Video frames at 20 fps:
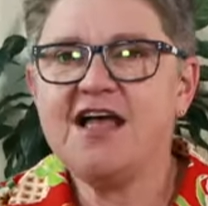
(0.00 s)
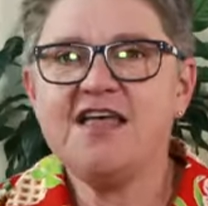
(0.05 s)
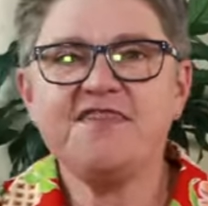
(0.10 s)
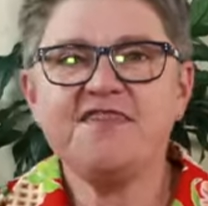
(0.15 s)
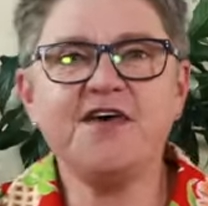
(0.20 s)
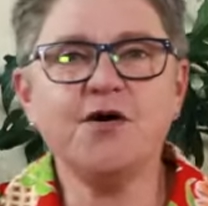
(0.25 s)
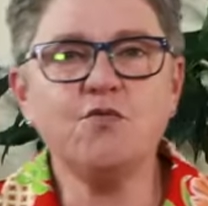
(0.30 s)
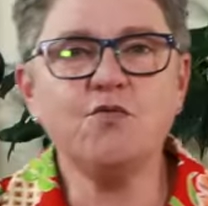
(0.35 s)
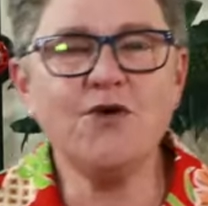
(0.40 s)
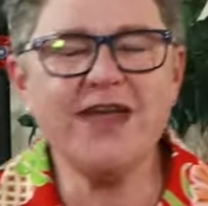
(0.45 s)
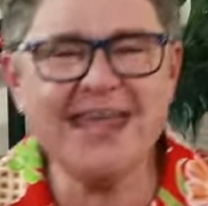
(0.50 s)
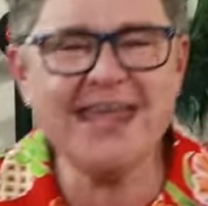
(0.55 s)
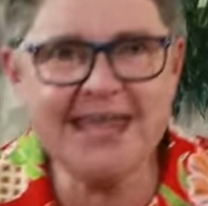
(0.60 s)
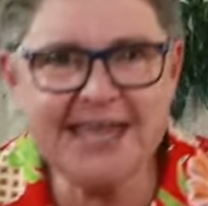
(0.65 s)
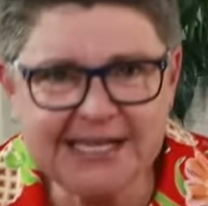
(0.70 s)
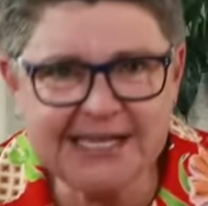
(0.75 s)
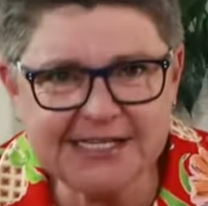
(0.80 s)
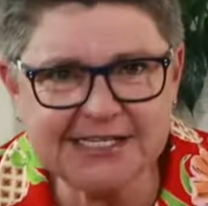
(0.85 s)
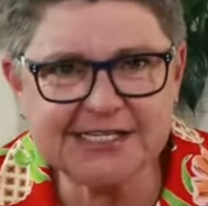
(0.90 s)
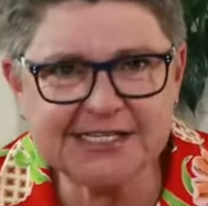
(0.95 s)
The
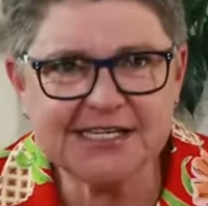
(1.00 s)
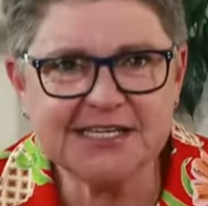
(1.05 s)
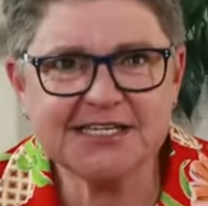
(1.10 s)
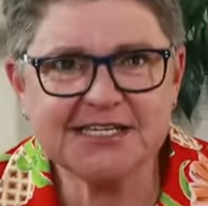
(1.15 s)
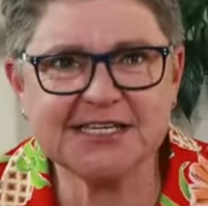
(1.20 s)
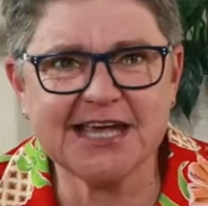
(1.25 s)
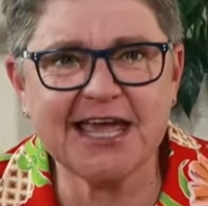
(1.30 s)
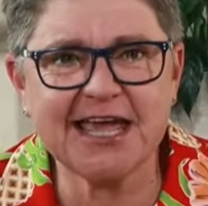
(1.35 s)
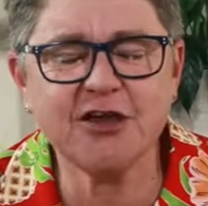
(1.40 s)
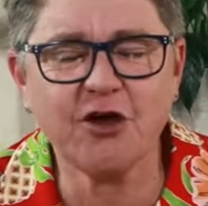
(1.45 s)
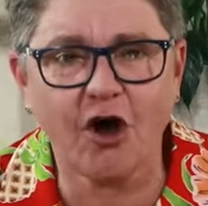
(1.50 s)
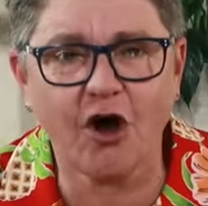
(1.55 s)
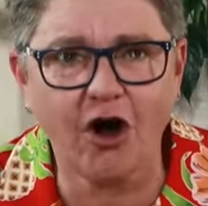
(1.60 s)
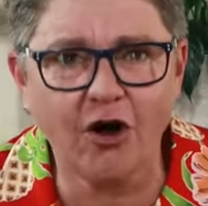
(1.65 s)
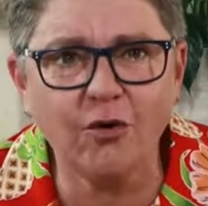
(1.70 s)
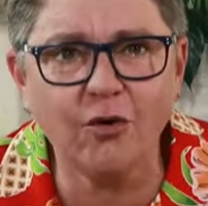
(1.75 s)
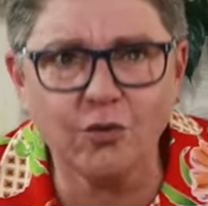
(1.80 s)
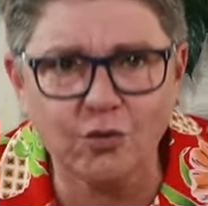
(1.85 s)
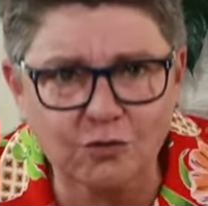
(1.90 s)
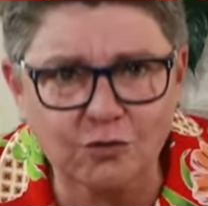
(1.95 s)
weeds take
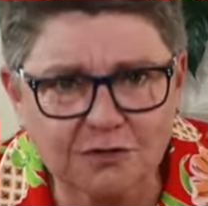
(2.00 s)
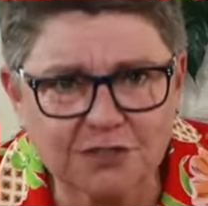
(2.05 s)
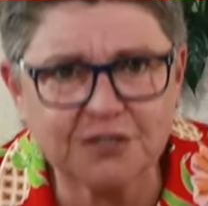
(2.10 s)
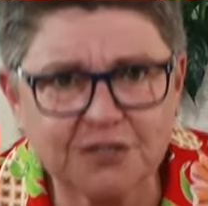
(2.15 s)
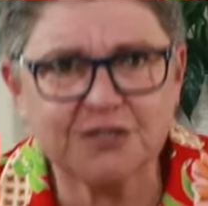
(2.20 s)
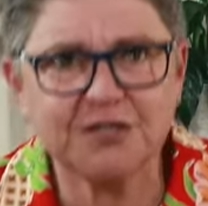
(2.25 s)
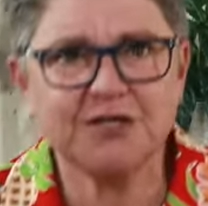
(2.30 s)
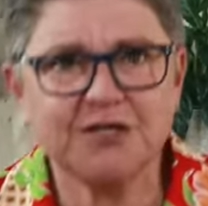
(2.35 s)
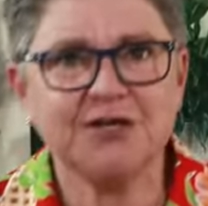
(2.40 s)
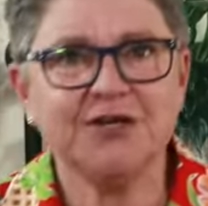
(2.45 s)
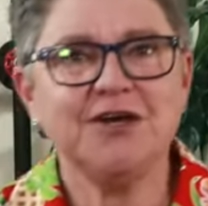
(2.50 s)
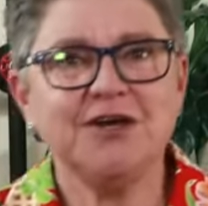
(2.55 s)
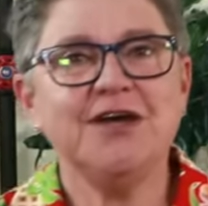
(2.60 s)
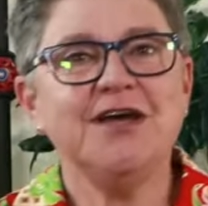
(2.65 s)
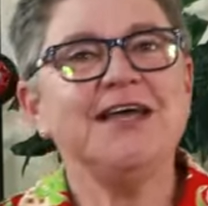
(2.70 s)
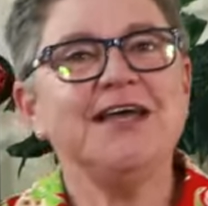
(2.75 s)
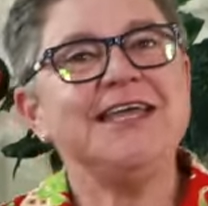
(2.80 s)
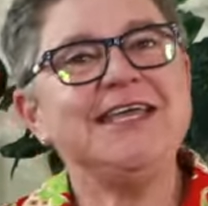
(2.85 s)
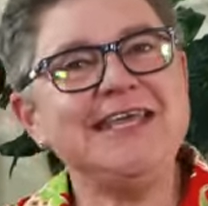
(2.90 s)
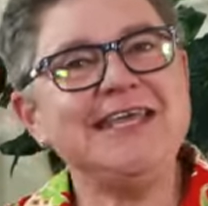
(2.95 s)
hold.
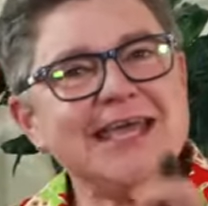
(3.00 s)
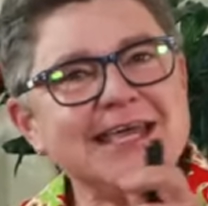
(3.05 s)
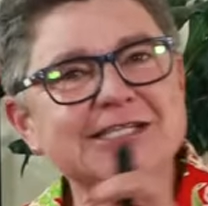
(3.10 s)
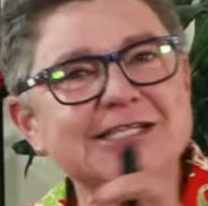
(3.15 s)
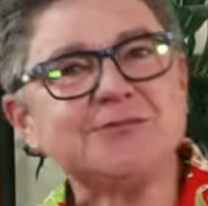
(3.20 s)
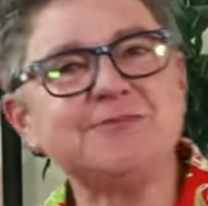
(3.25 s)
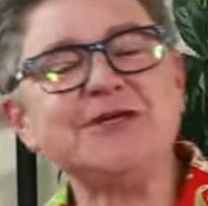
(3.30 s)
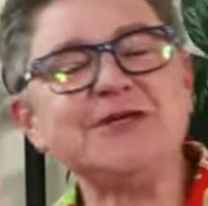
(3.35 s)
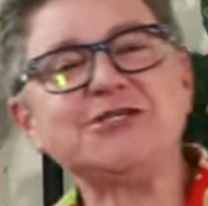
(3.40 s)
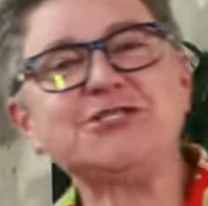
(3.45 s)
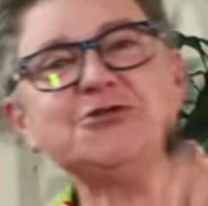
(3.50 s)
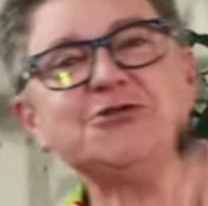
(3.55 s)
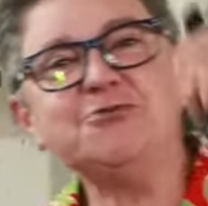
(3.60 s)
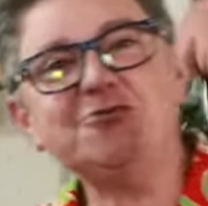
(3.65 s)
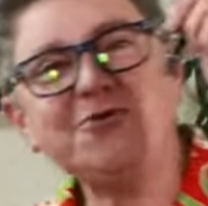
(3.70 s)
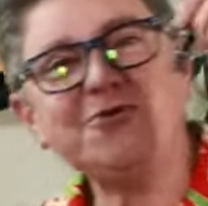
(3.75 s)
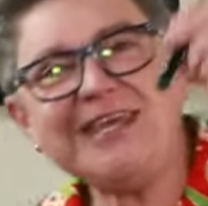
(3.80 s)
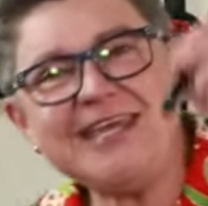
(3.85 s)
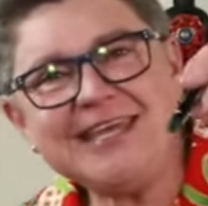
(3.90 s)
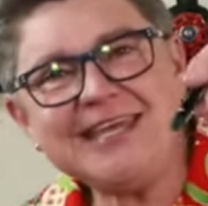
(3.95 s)
Yes, because the
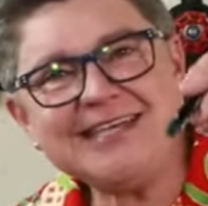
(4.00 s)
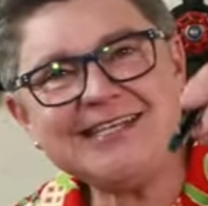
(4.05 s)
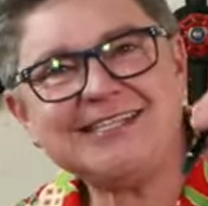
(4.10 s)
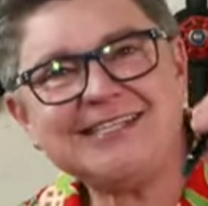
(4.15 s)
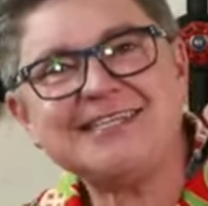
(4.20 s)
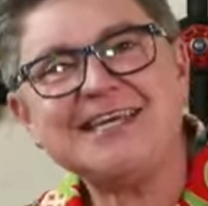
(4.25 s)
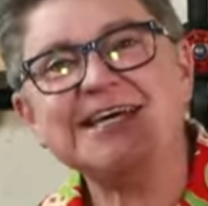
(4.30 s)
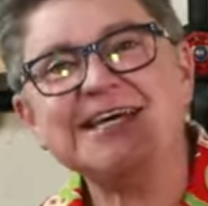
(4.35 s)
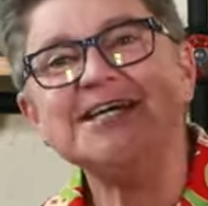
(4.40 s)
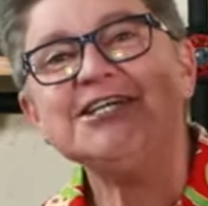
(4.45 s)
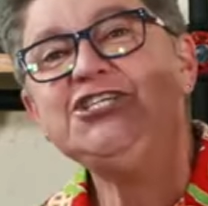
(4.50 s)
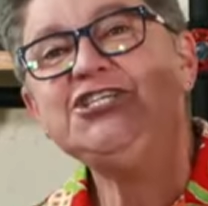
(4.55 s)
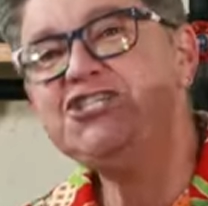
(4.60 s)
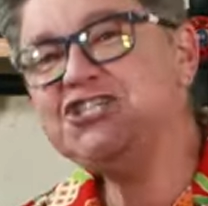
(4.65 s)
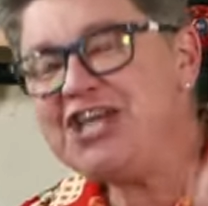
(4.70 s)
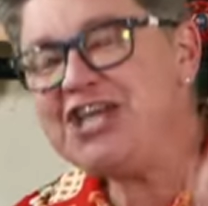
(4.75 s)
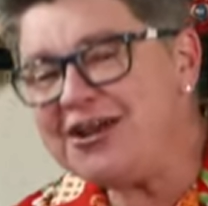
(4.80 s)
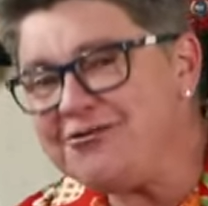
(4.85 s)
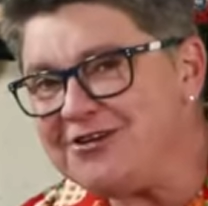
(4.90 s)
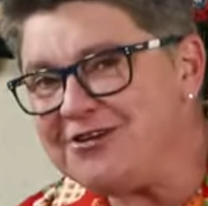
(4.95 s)
weeds
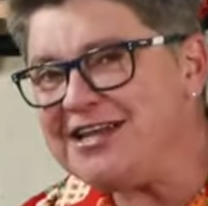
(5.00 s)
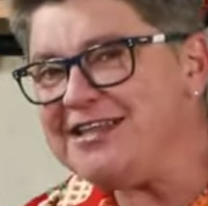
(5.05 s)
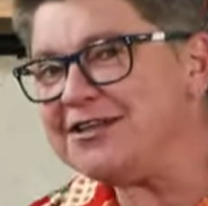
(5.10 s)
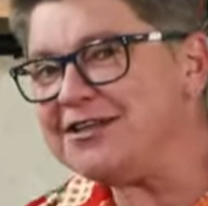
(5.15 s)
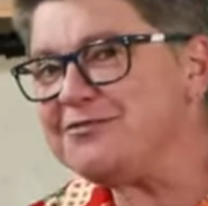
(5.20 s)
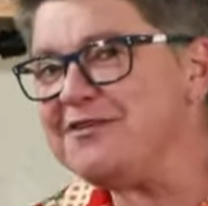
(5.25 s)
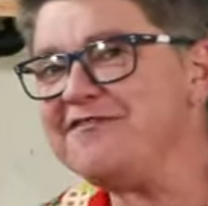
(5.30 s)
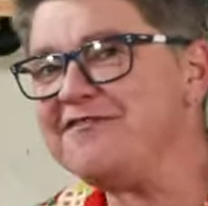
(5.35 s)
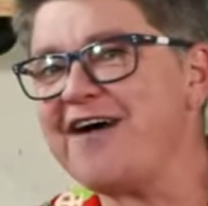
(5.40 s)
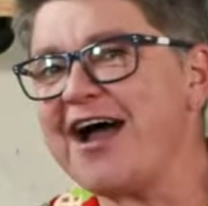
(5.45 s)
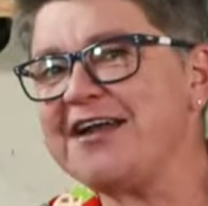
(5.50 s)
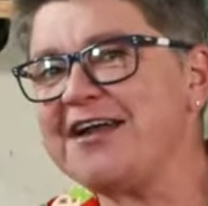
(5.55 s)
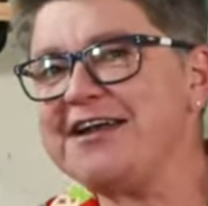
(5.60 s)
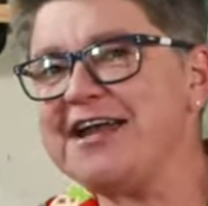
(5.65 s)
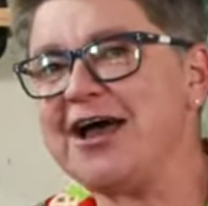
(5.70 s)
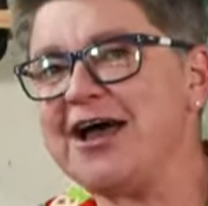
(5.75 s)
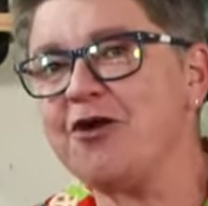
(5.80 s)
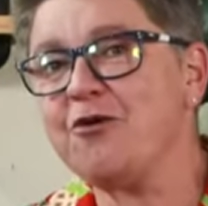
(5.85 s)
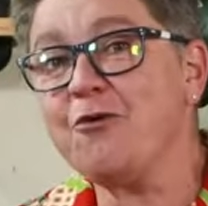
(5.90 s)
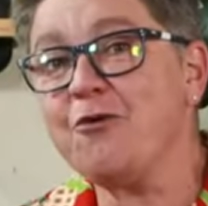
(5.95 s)
generally that we find in
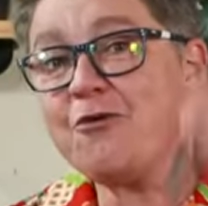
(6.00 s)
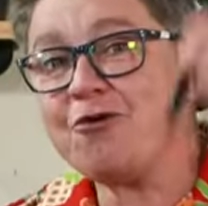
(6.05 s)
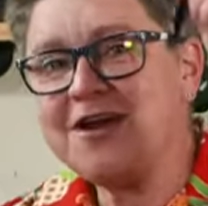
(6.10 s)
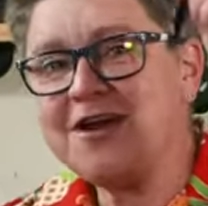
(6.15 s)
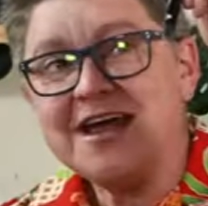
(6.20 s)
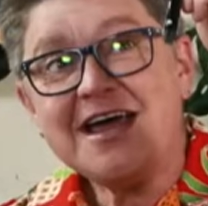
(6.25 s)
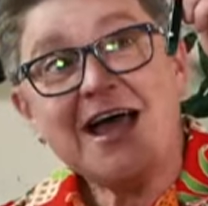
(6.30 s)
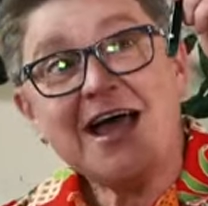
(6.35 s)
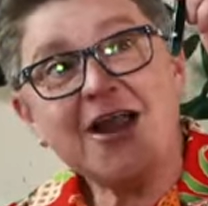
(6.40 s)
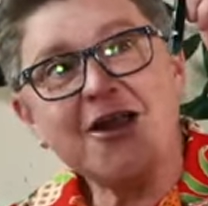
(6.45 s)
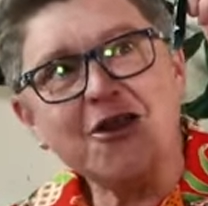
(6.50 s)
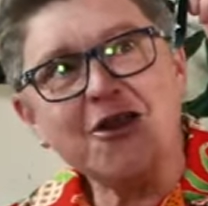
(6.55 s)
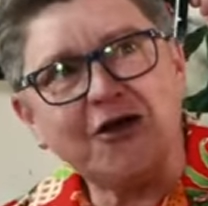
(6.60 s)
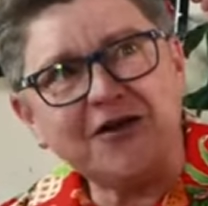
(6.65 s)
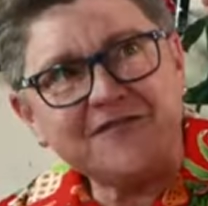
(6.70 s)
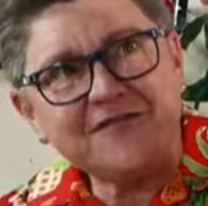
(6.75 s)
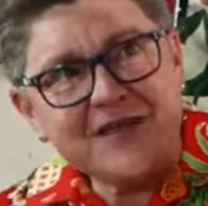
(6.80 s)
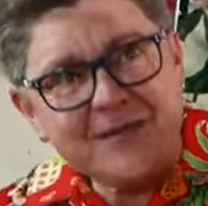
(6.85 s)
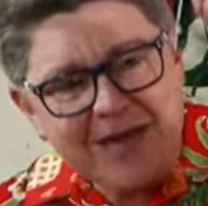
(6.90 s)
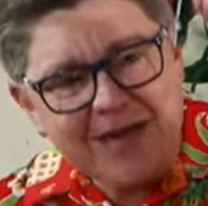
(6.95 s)
our lawn, a lot of
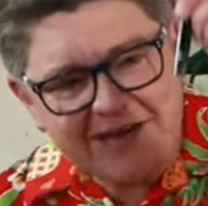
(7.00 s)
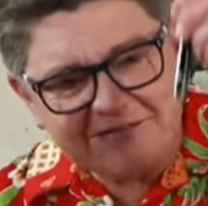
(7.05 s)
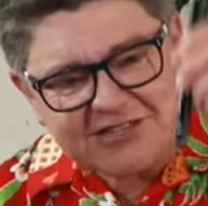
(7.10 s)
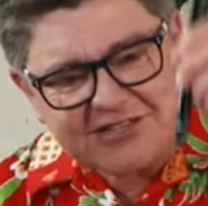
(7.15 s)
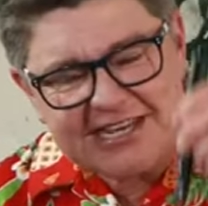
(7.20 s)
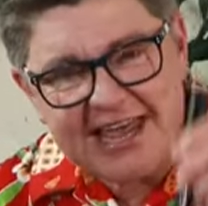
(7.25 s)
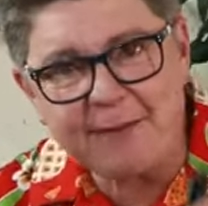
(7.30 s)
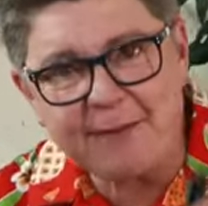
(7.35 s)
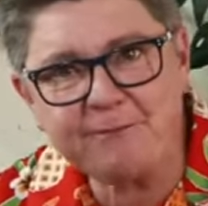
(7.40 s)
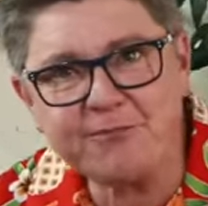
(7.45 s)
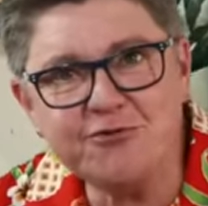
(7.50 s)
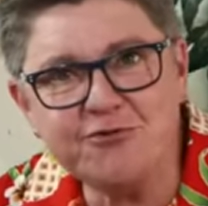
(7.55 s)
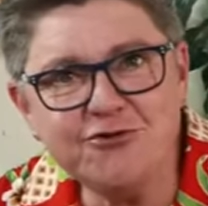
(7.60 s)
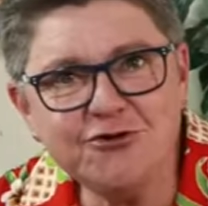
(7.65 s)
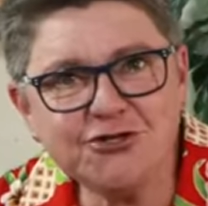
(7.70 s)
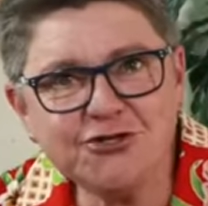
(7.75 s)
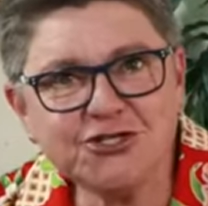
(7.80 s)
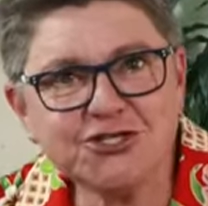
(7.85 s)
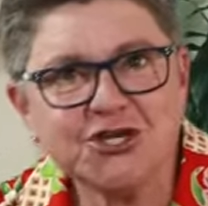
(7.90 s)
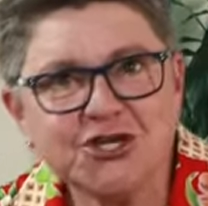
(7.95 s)
them have tap
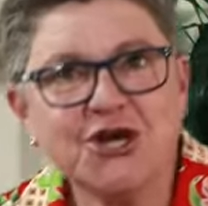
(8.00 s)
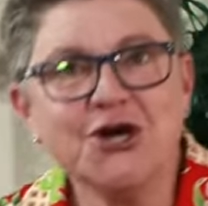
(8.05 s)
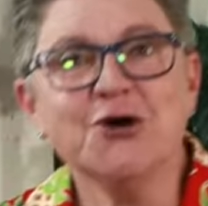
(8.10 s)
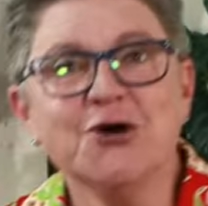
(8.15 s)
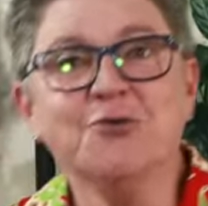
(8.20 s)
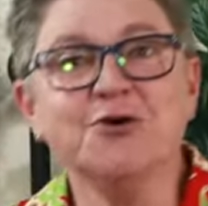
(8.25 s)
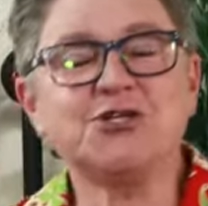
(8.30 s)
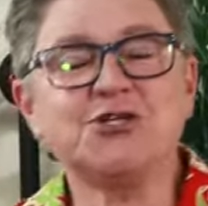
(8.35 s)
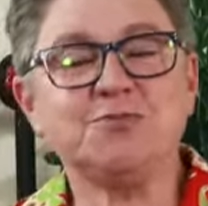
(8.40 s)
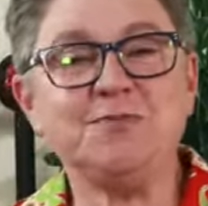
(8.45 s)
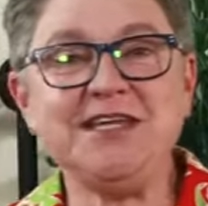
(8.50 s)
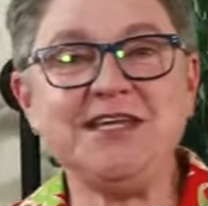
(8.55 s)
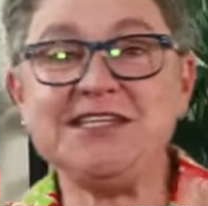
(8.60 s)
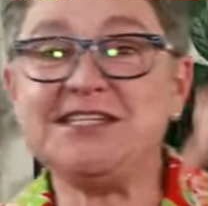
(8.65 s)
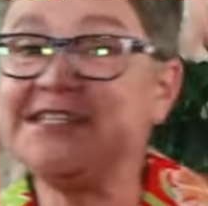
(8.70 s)
roots, which means